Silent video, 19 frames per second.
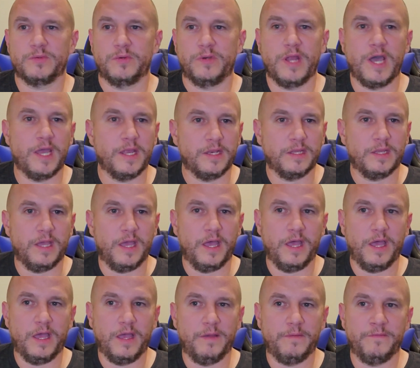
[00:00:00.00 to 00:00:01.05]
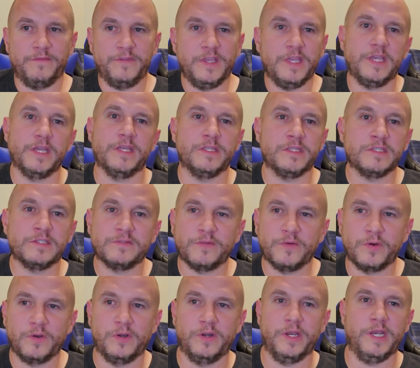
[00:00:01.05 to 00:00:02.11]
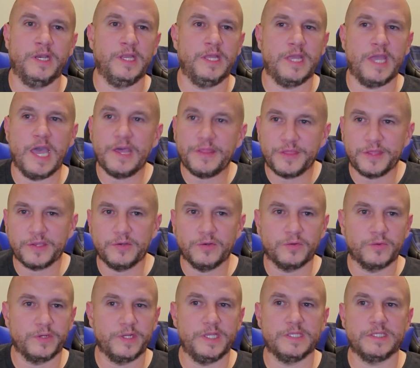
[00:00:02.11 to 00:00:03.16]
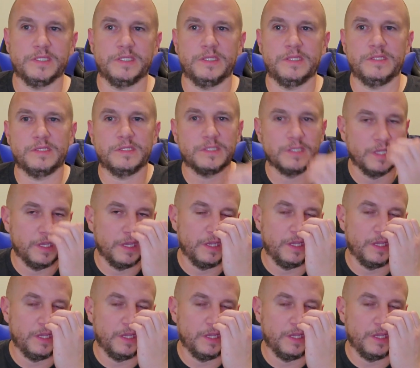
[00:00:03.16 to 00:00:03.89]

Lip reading: We're not vegans for any ethical reasons.